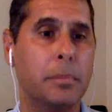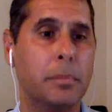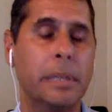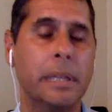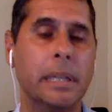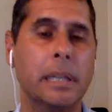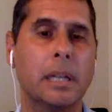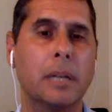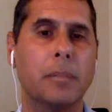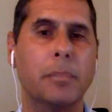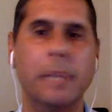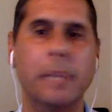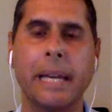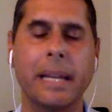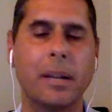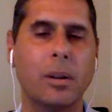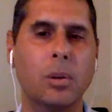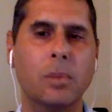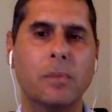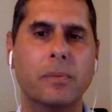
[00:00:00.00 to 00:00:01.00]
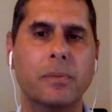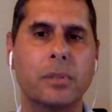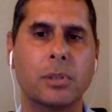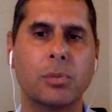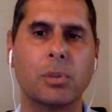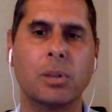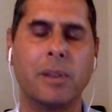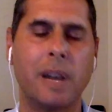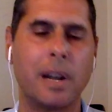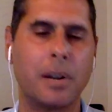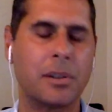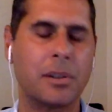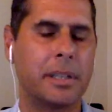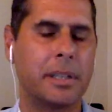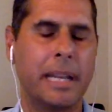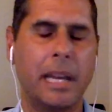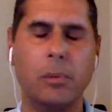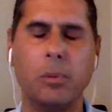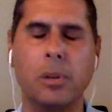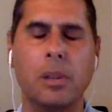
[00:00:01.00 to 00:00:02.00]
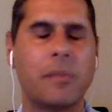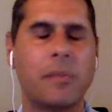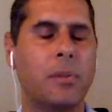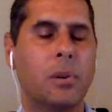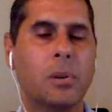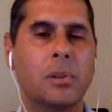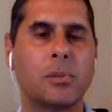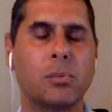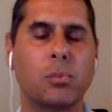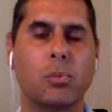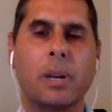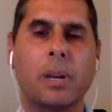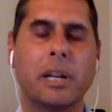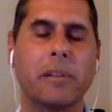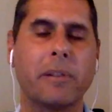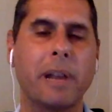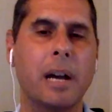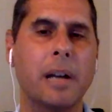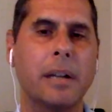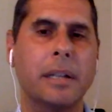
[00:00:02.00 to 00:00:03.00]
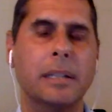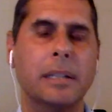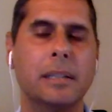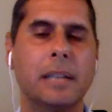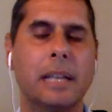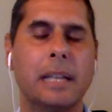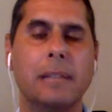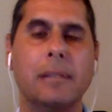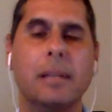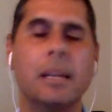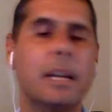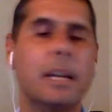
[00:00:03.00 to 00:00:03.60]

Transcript: Being at home for 12 hours a day with folks running around and